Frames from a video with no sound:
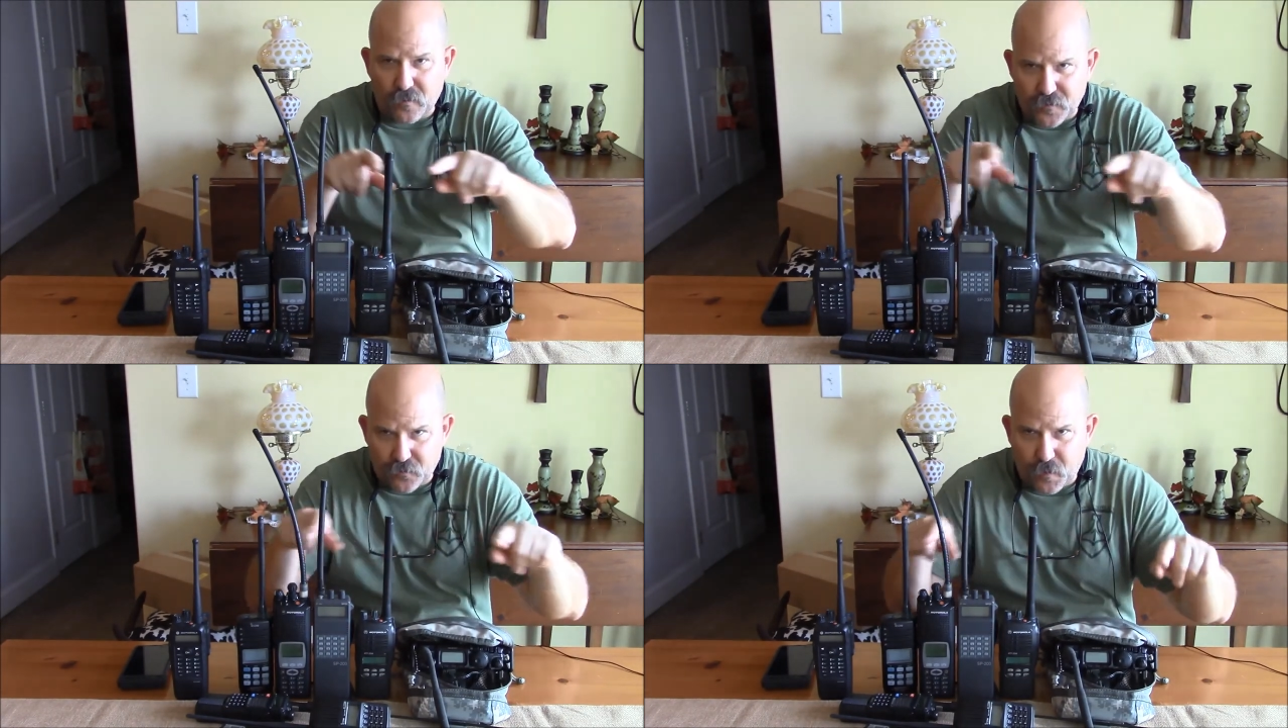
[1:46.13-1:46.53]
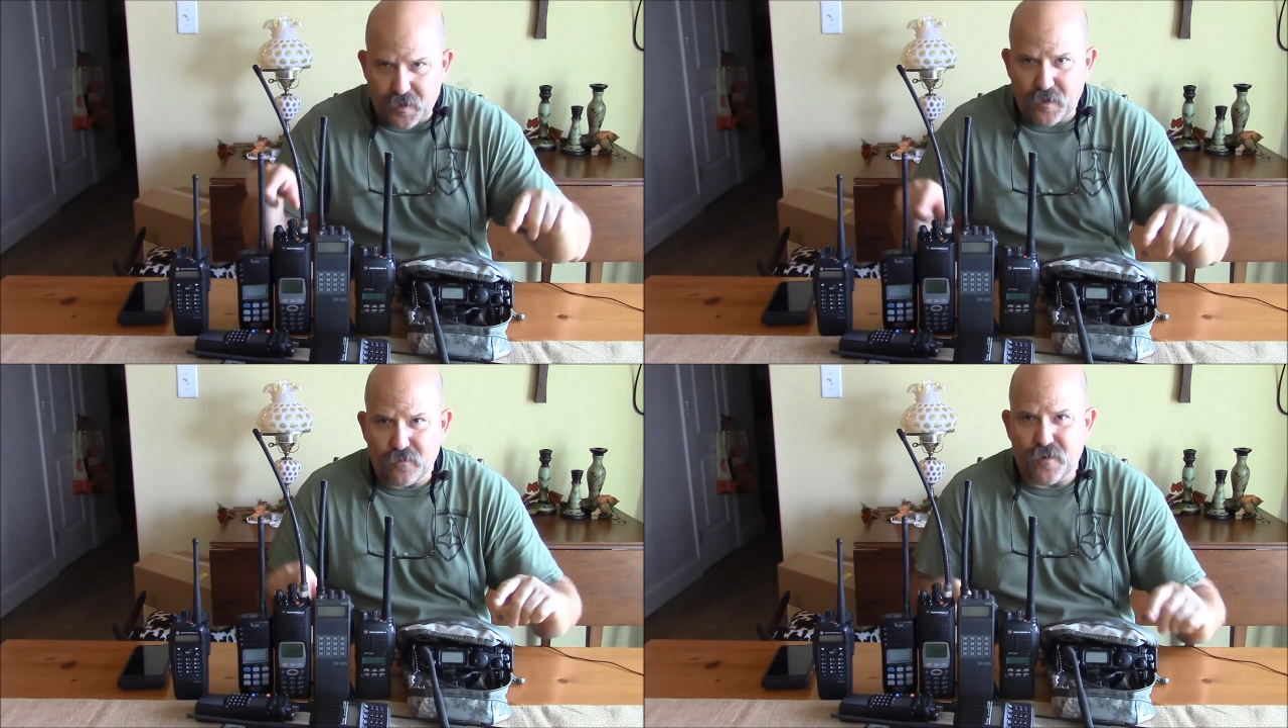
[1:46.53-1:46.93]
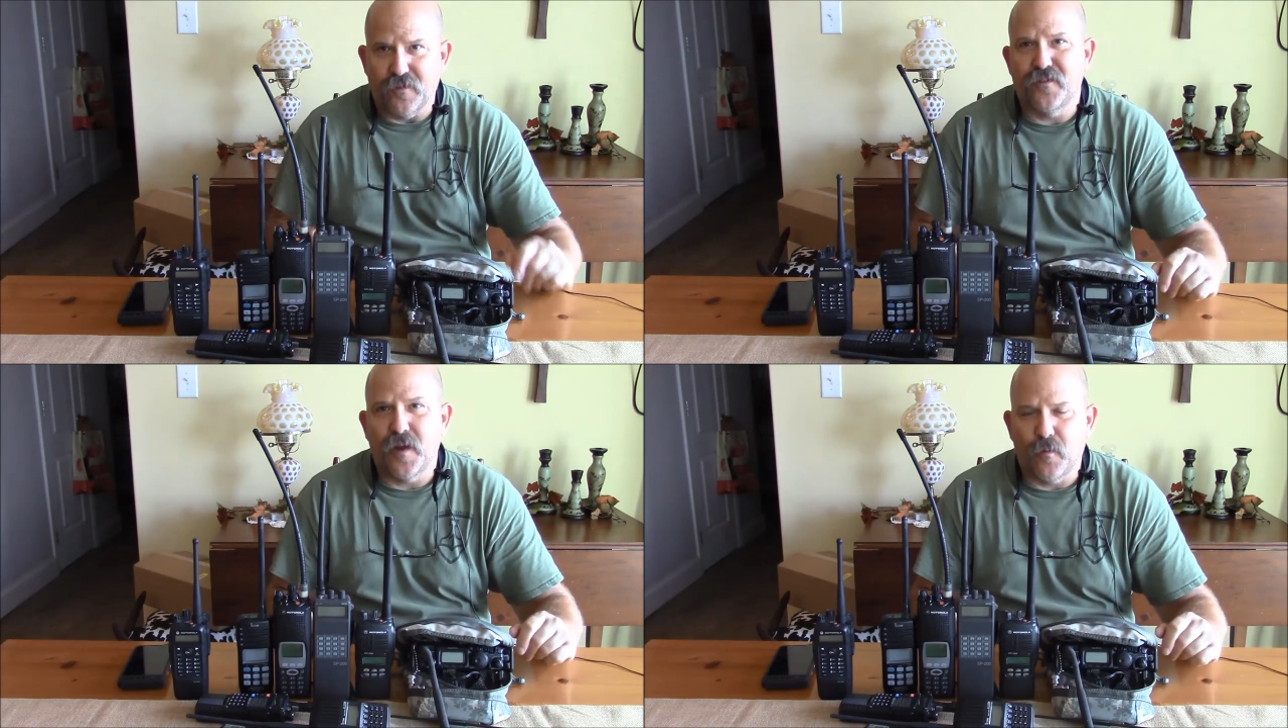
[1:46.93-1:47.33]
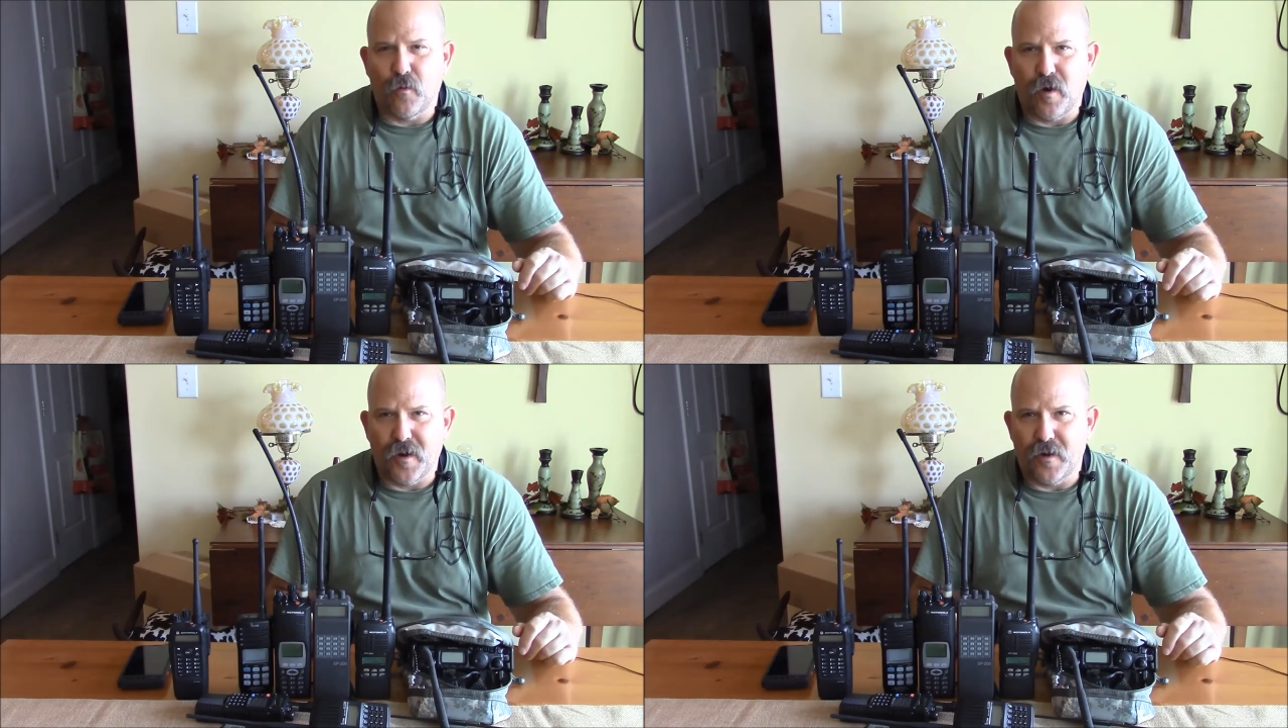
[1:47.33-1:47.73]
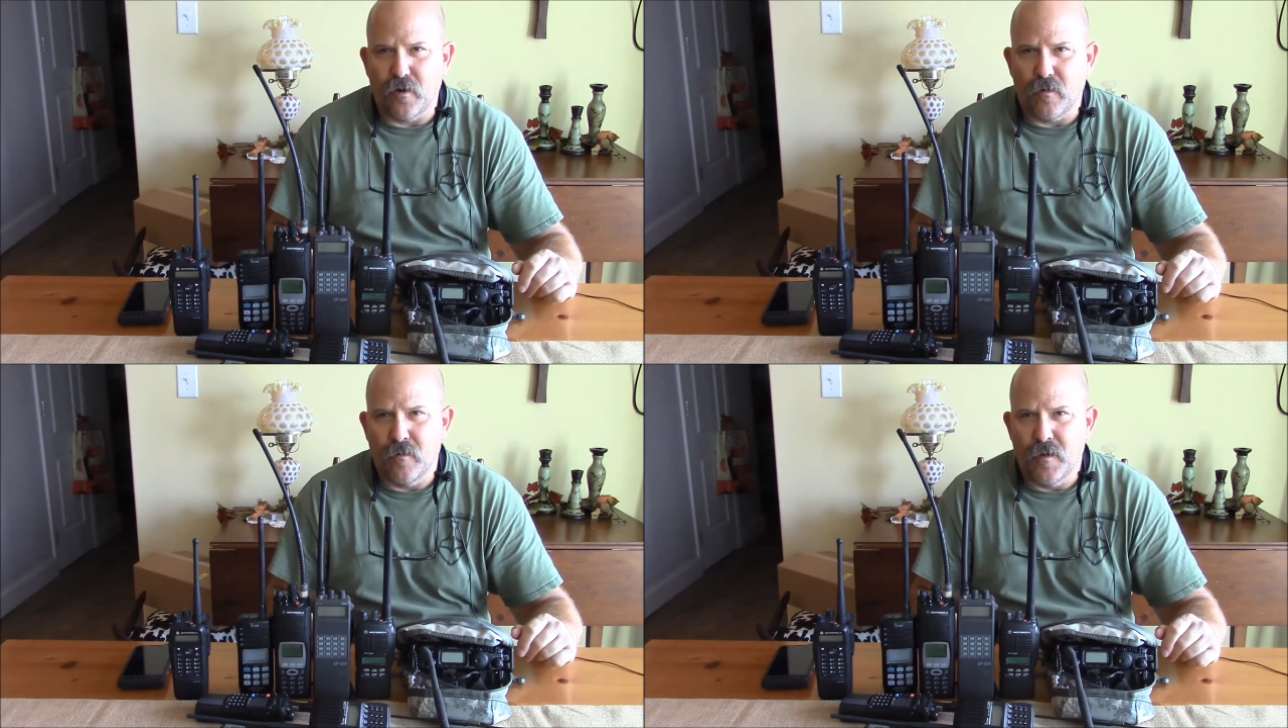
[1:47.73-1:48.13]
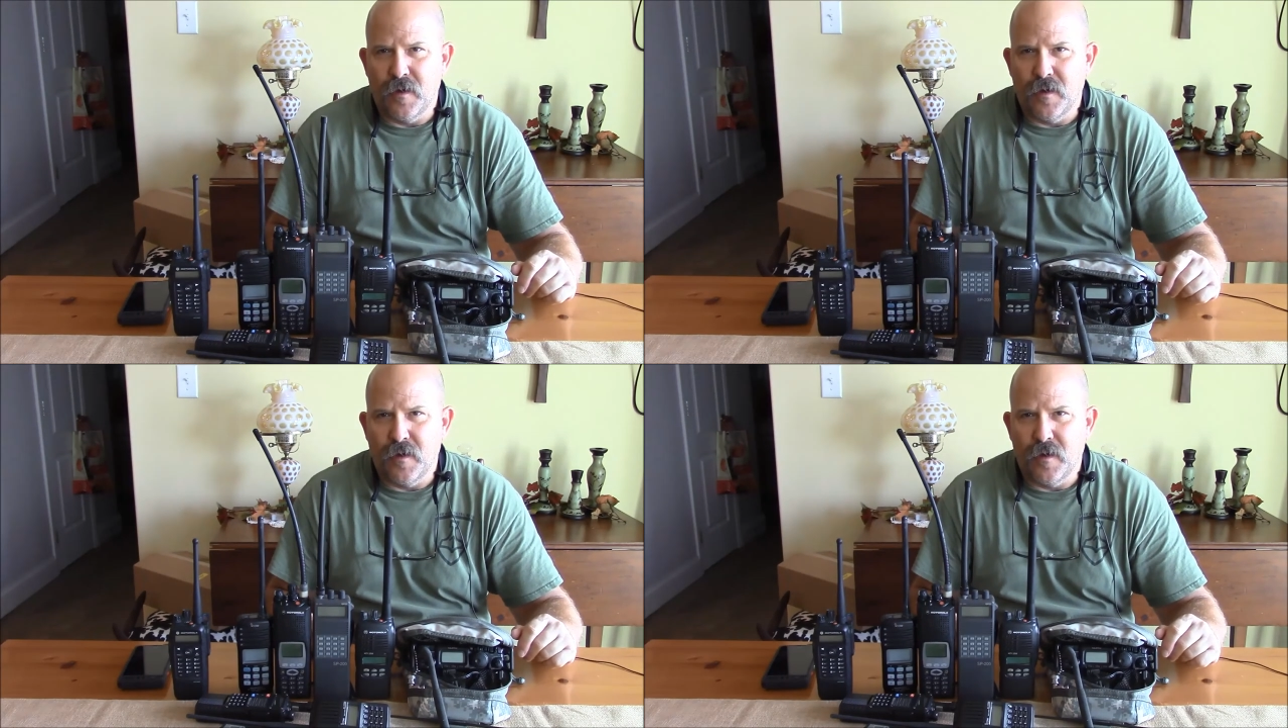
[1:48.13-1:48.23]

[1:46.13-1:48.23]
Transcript: of these radios on this table right here